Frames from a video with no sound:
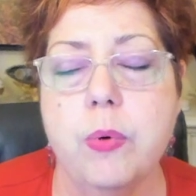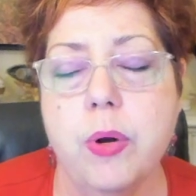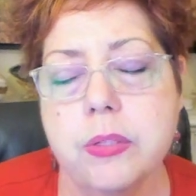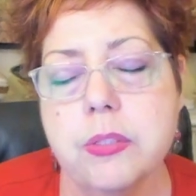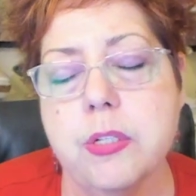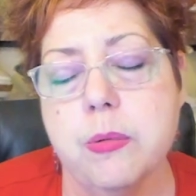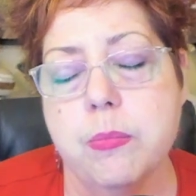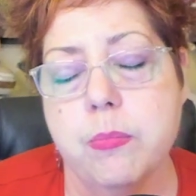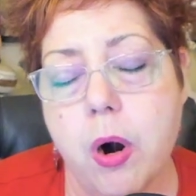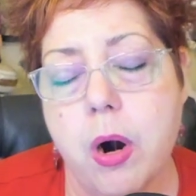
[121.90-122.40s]

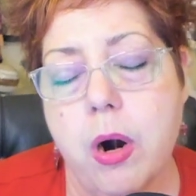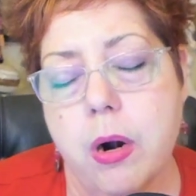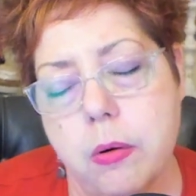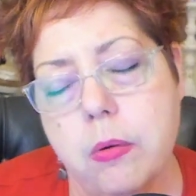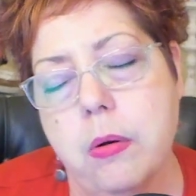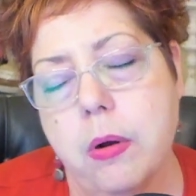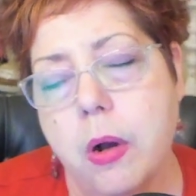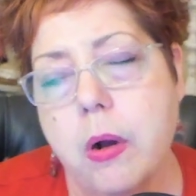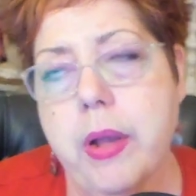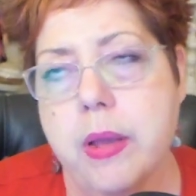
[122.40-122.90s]
tomorrow,
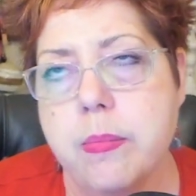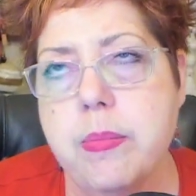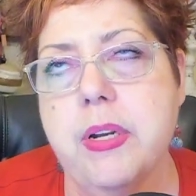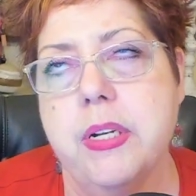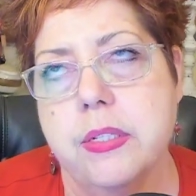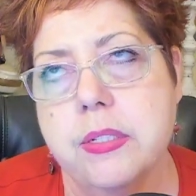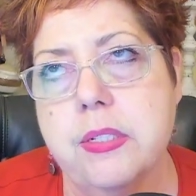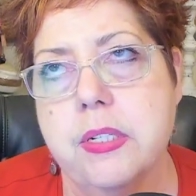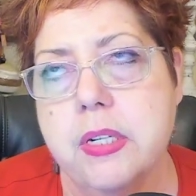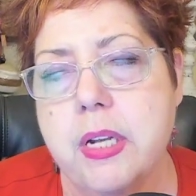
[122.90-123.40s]
okay, but
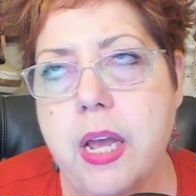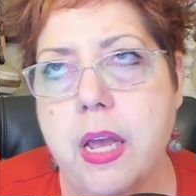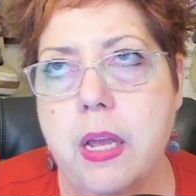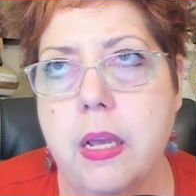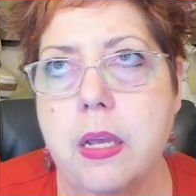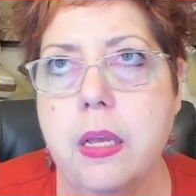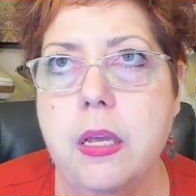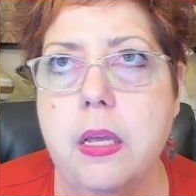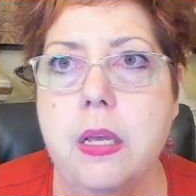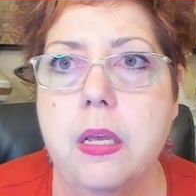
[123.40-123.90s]
it's today,
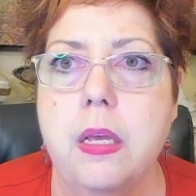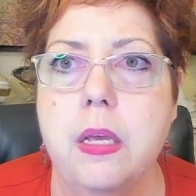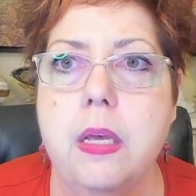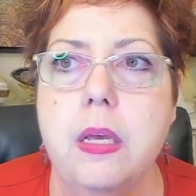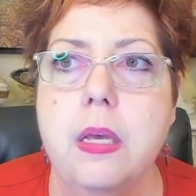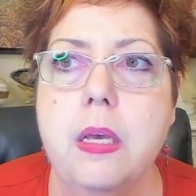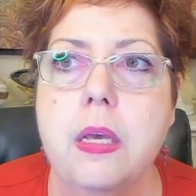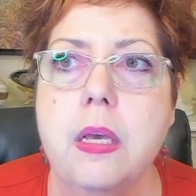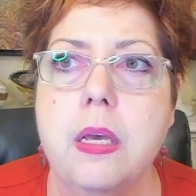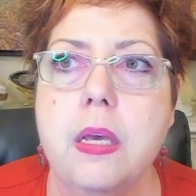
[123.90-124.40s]

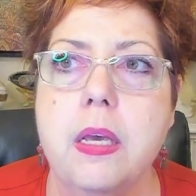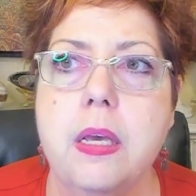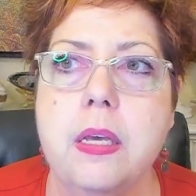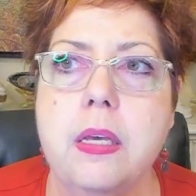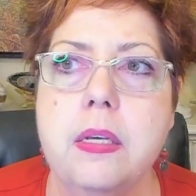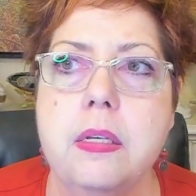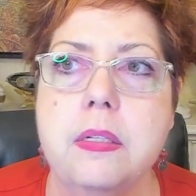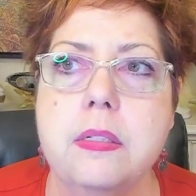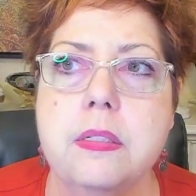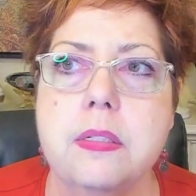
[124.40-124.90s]

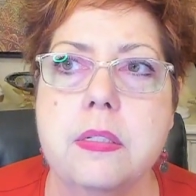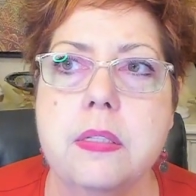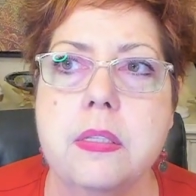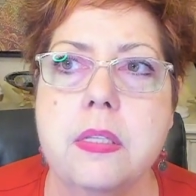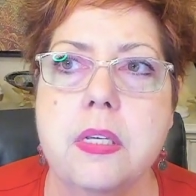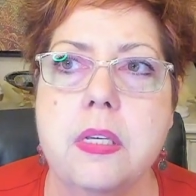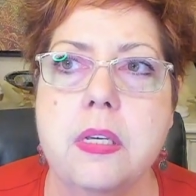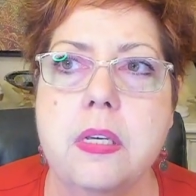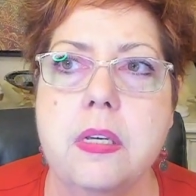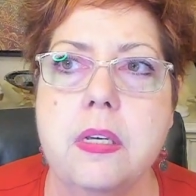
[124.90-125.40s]
is
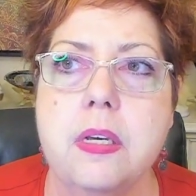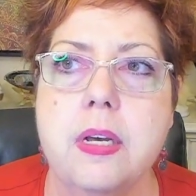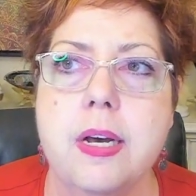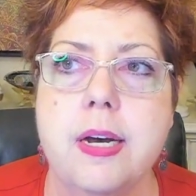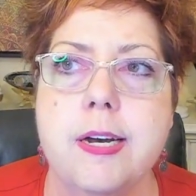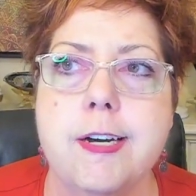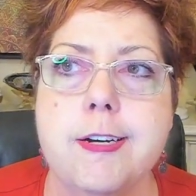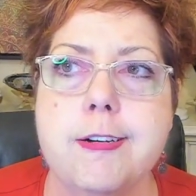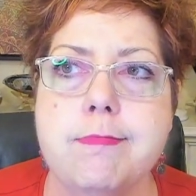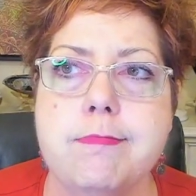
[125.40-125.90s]
the
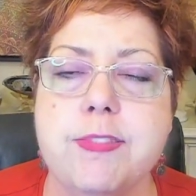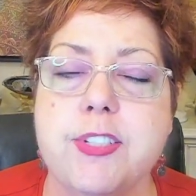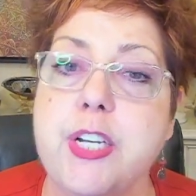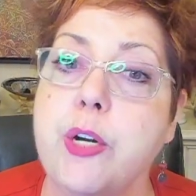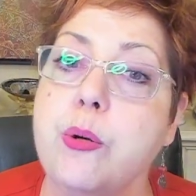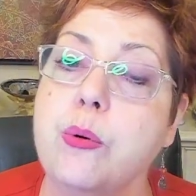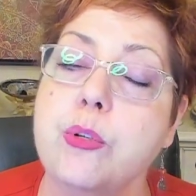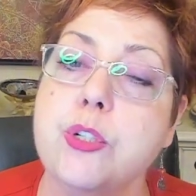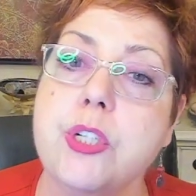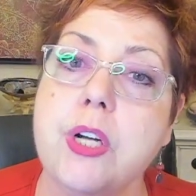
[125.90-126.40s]

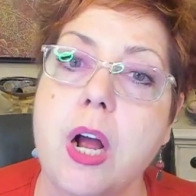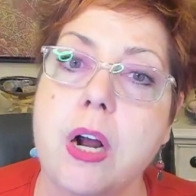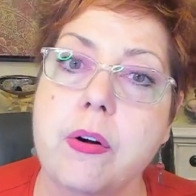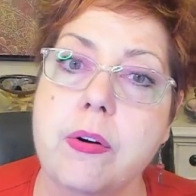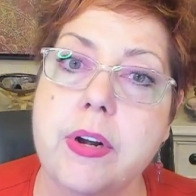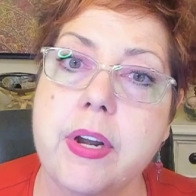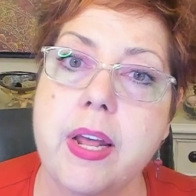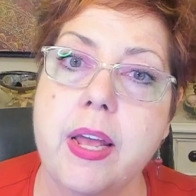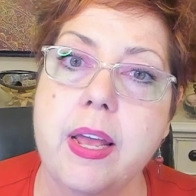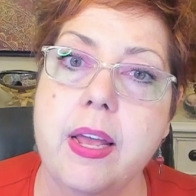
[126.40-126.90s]
sacral
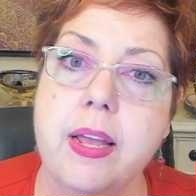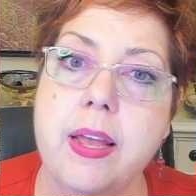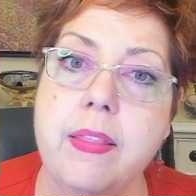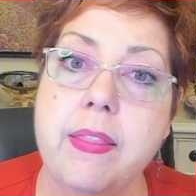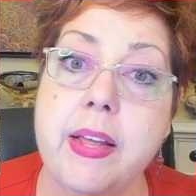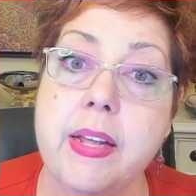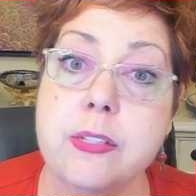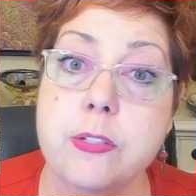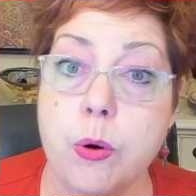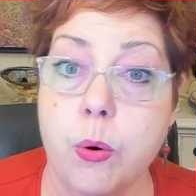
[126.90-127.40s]
chakra day, and
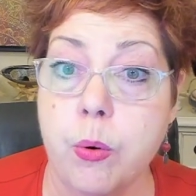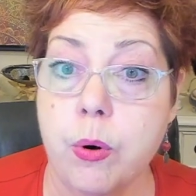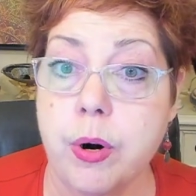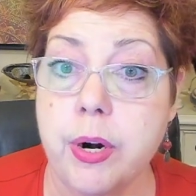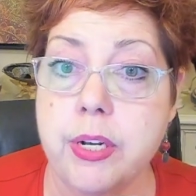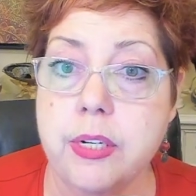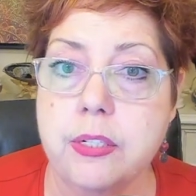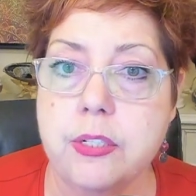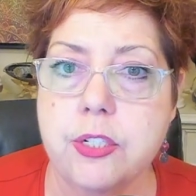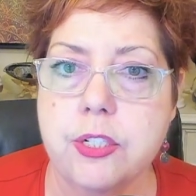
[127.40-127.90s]
that's
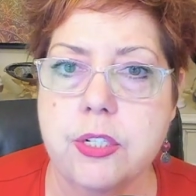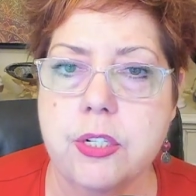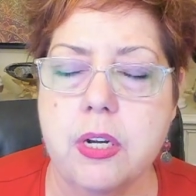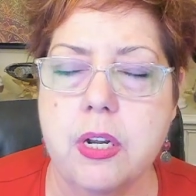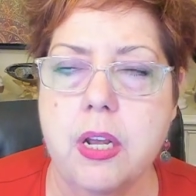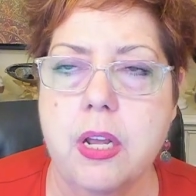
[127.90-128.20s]
orange.